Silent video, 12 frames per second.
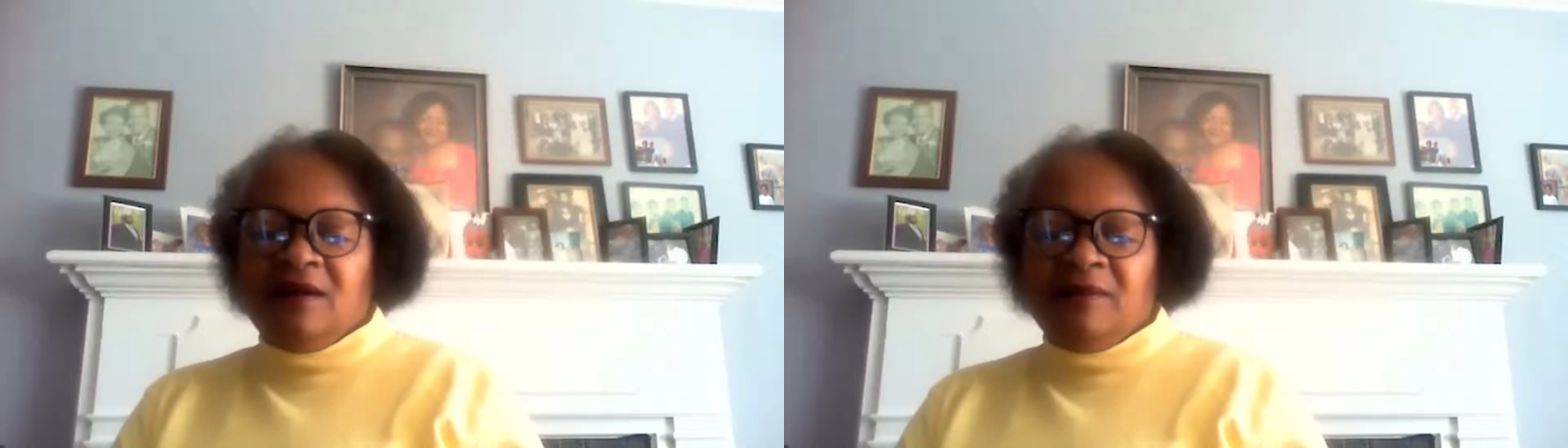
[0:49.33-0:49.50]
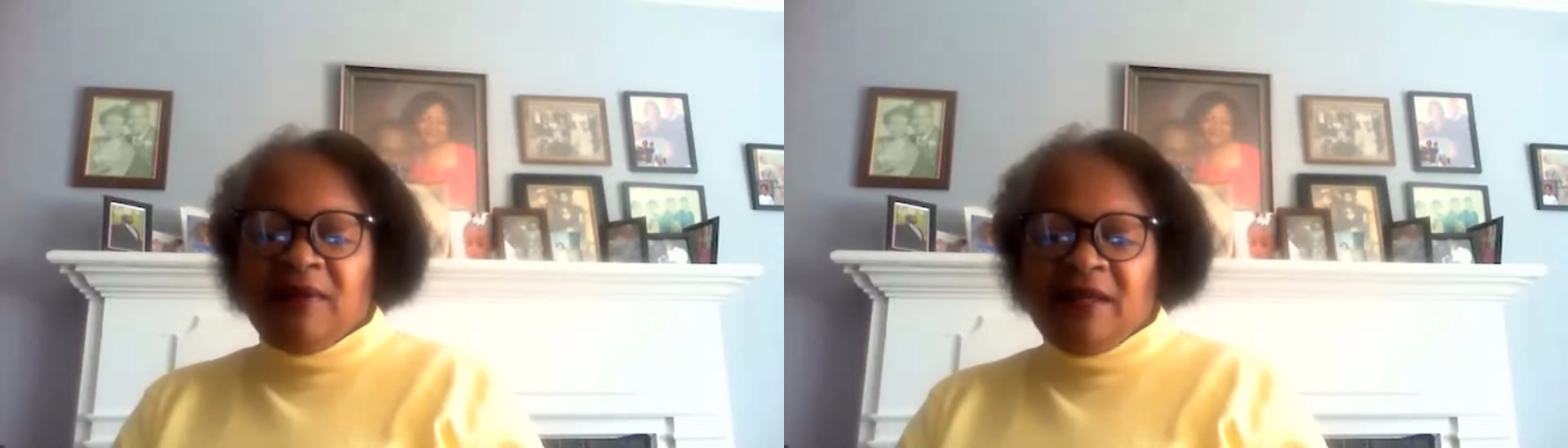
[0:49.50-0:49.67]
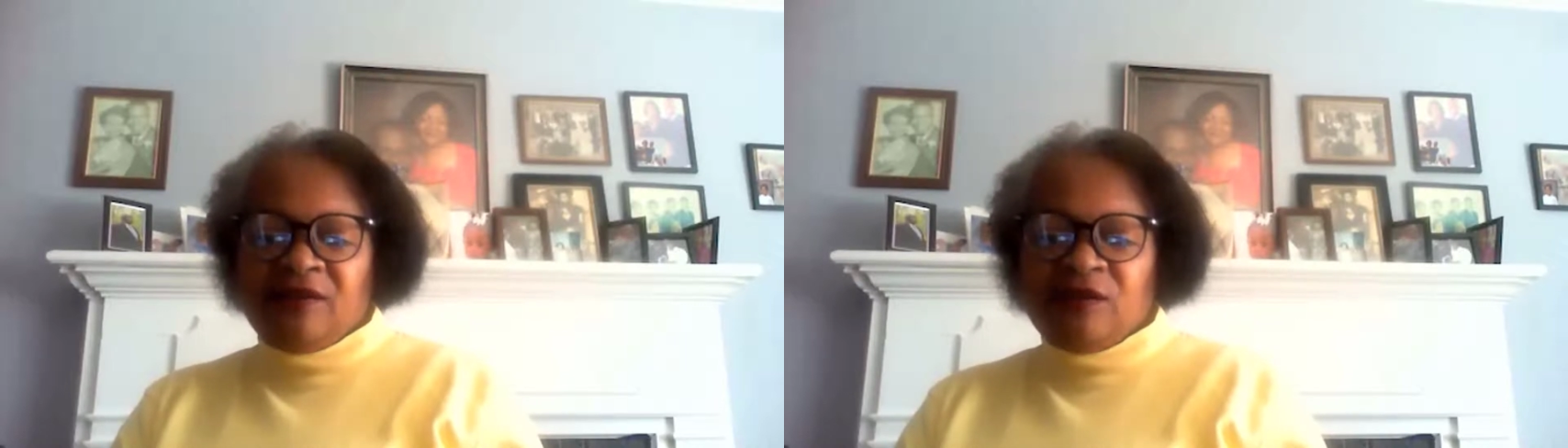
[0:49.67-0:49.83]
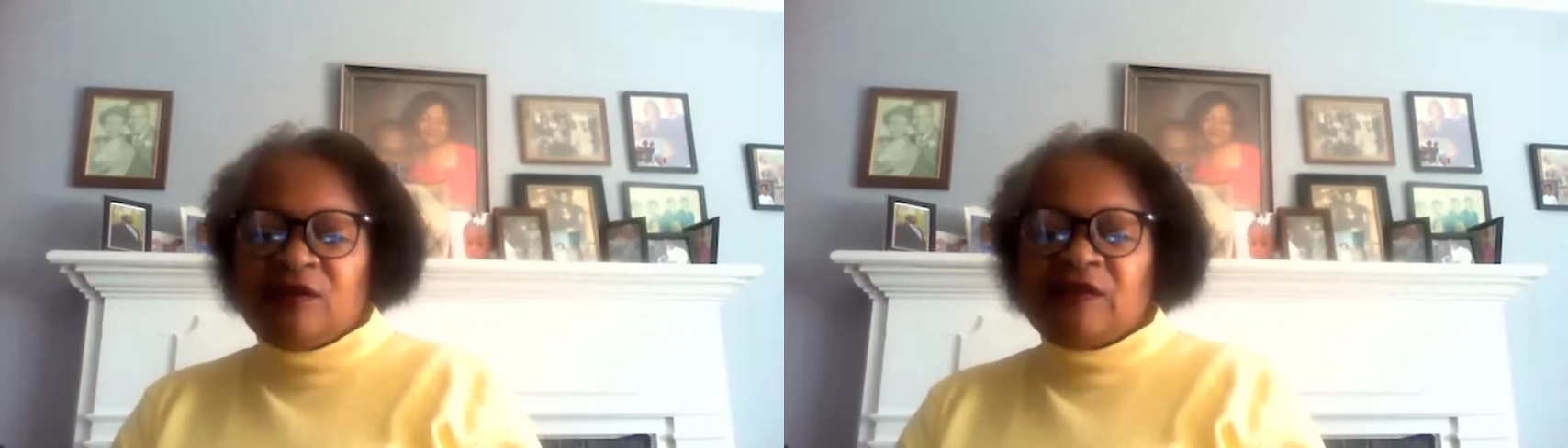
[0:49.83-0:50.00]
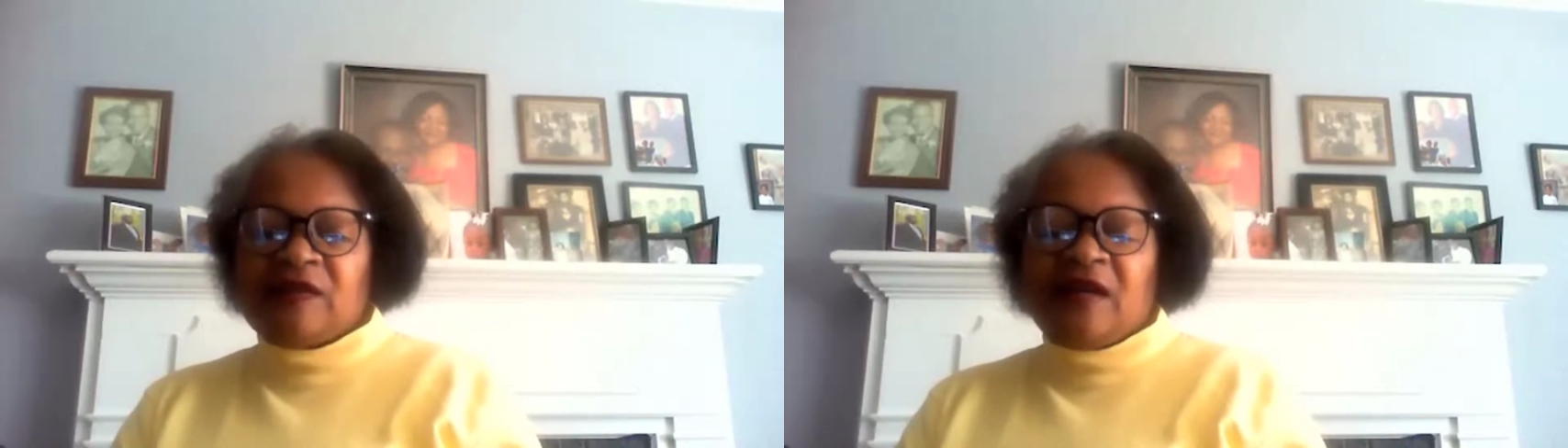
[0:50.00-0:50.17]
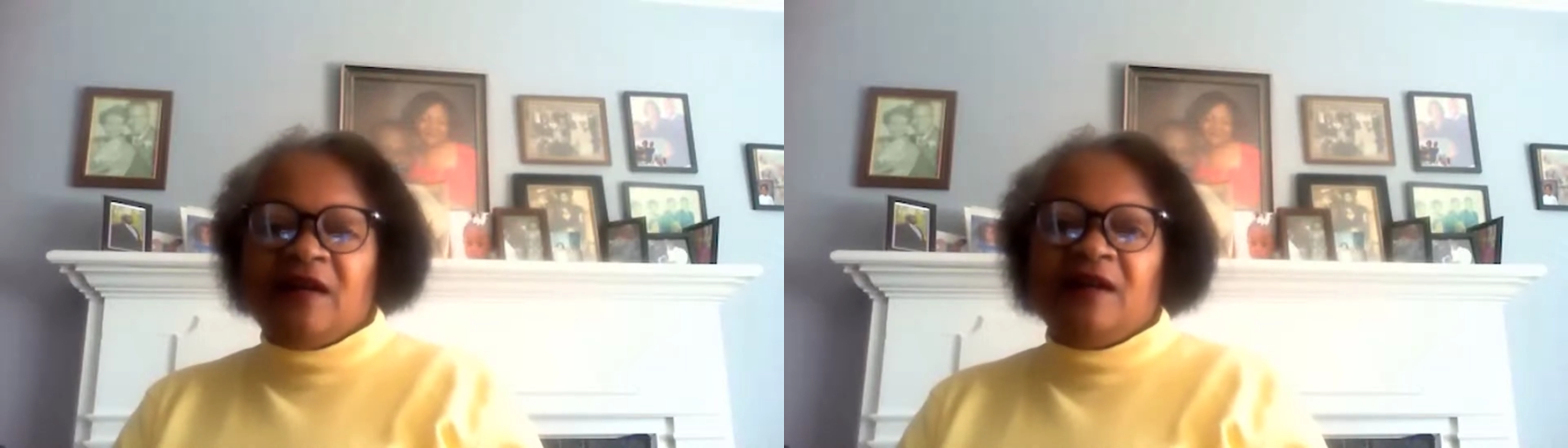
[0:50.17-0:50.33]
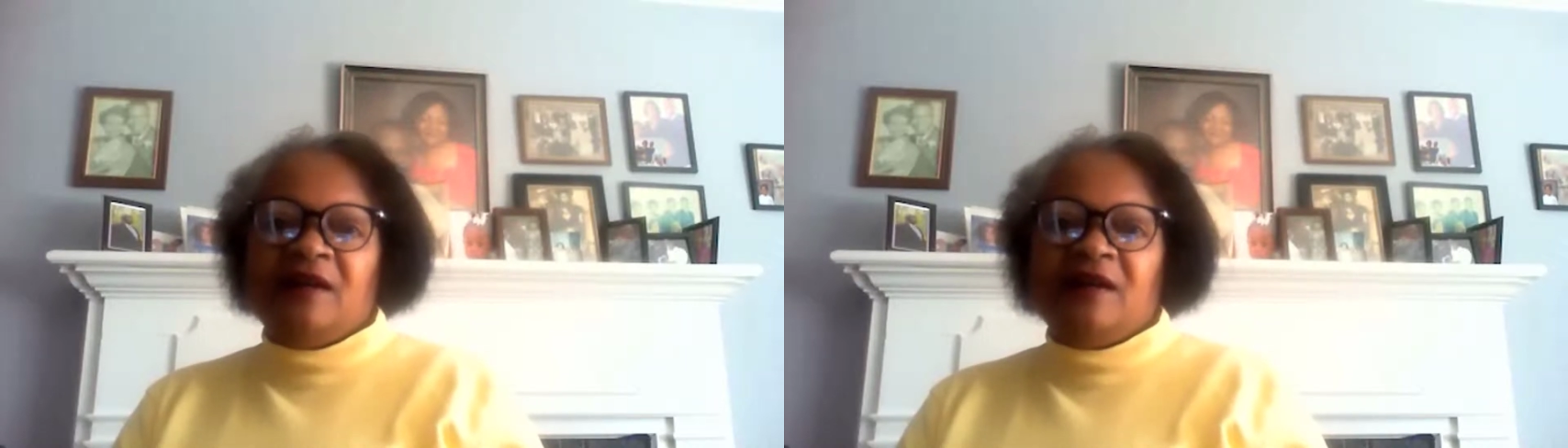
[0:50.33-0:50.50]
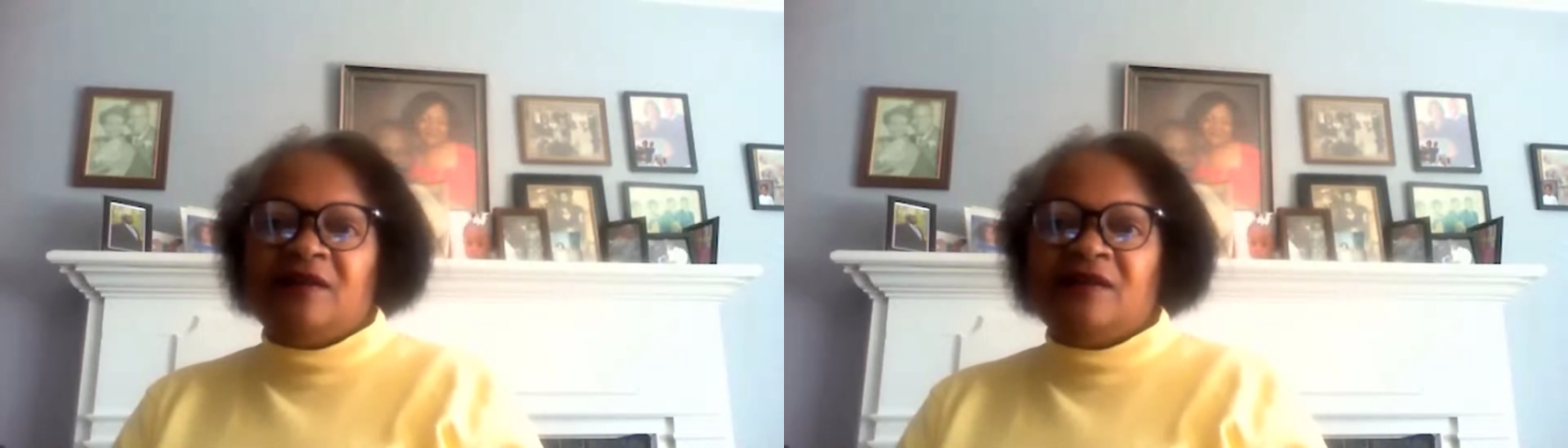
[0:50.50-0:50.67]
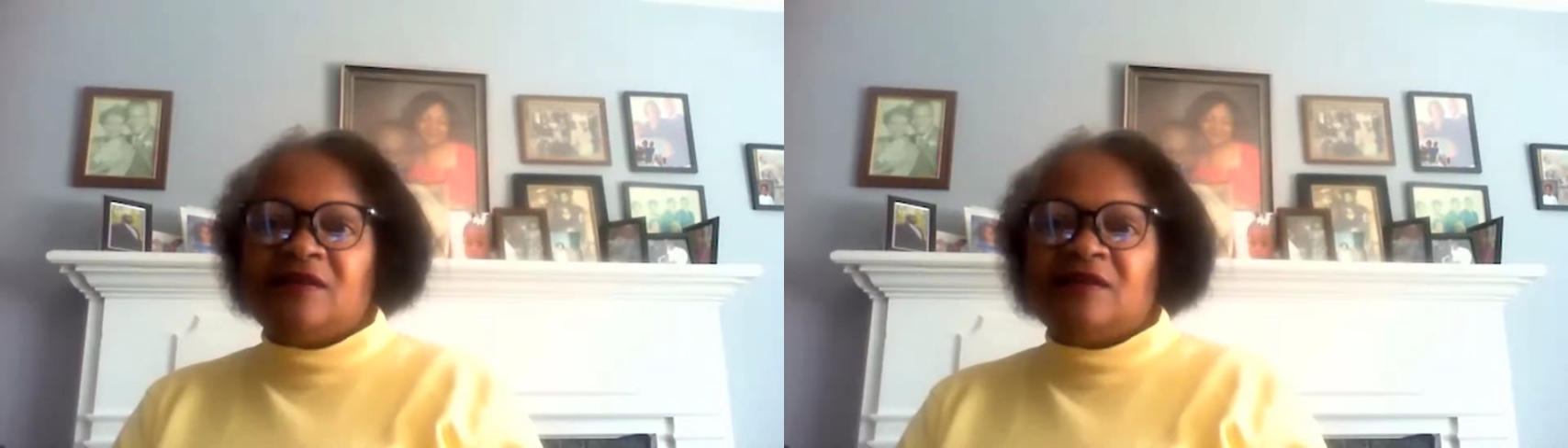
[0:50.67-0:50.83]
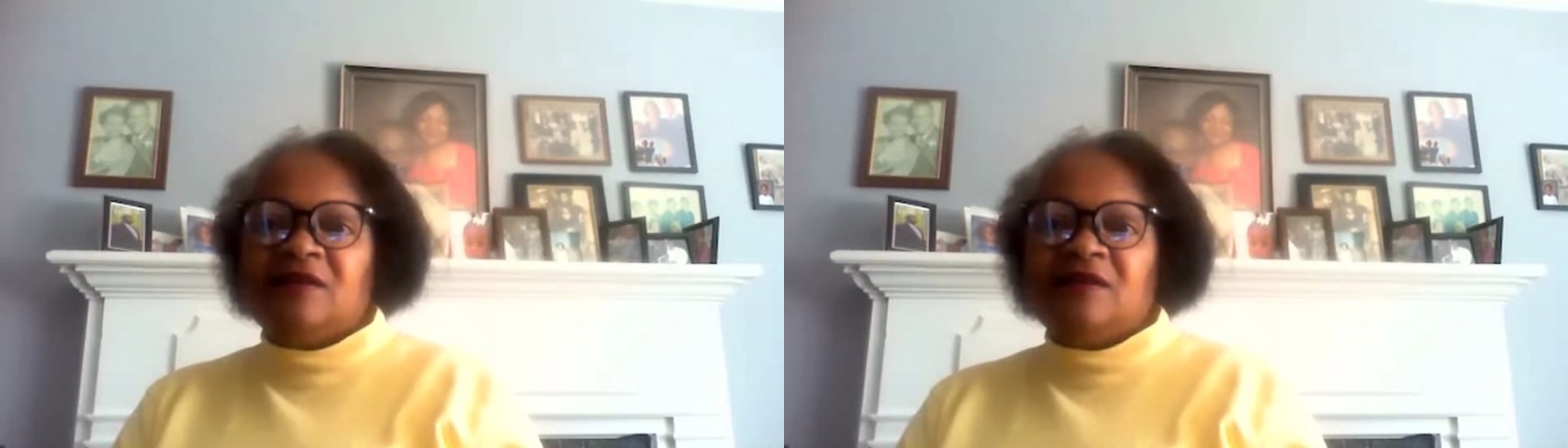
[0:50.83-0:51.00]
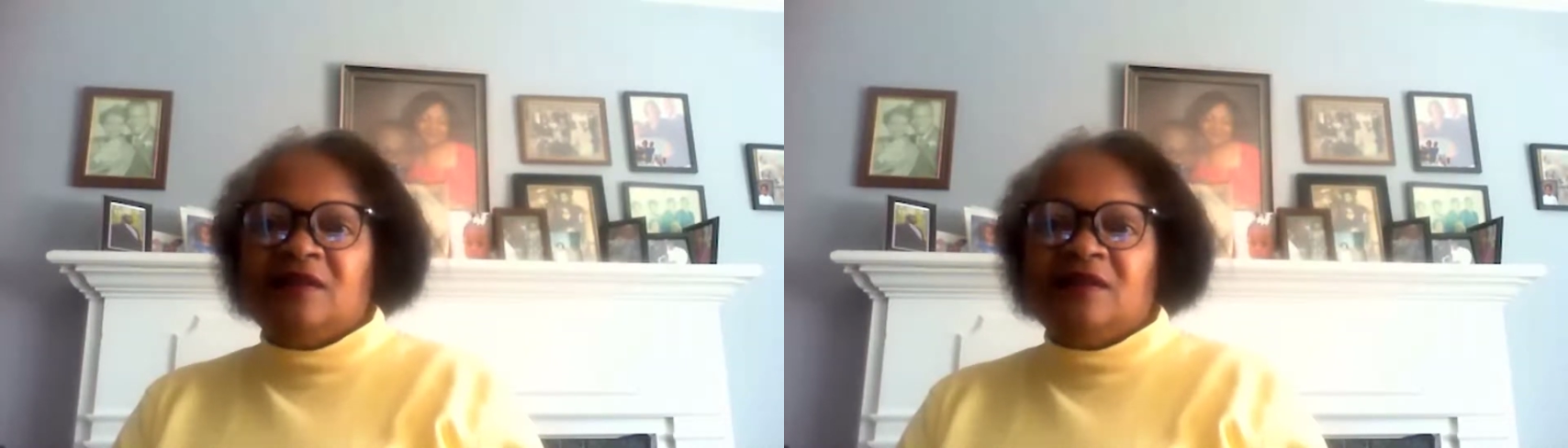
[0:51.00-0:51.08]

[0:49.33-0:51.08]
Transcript: exercise,